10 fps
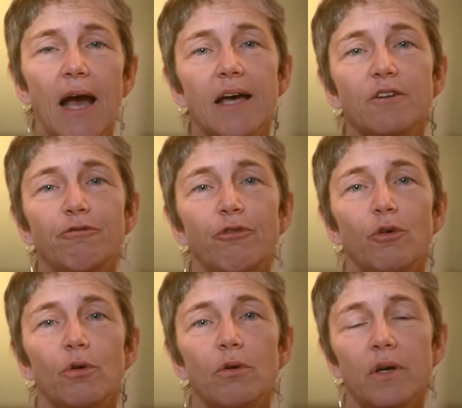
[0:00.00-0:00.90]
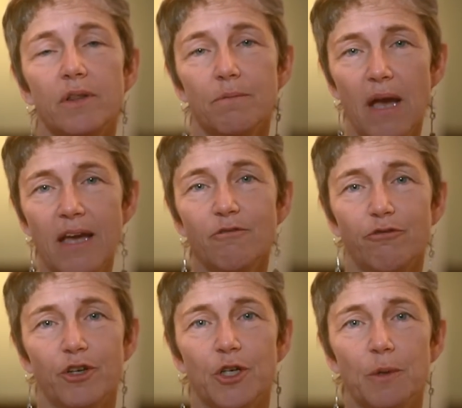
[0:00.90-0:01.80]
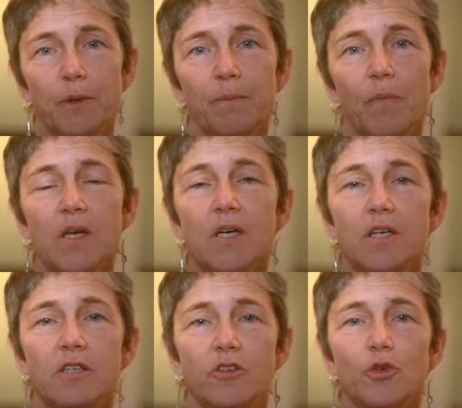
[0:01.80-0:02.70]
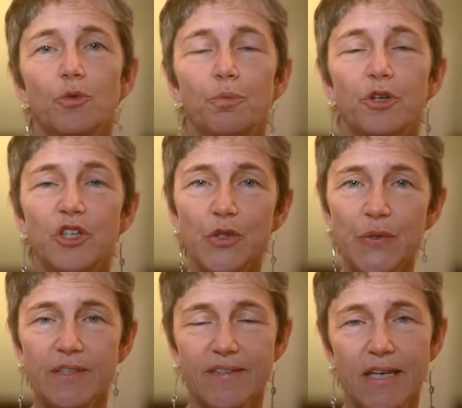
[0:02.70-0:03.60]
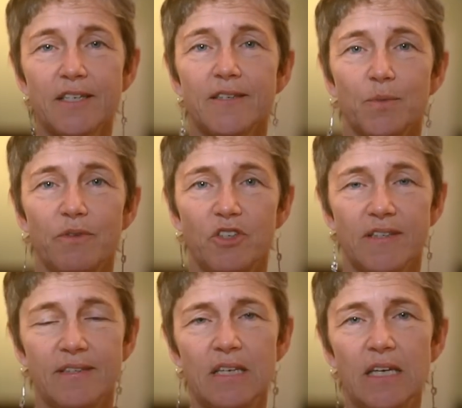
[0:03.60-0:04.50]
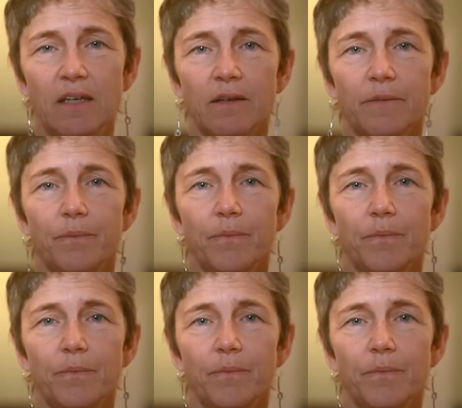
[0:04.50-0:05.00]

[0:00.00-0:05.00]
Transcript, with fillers: and for the main verb to produce the sentence we've just seen,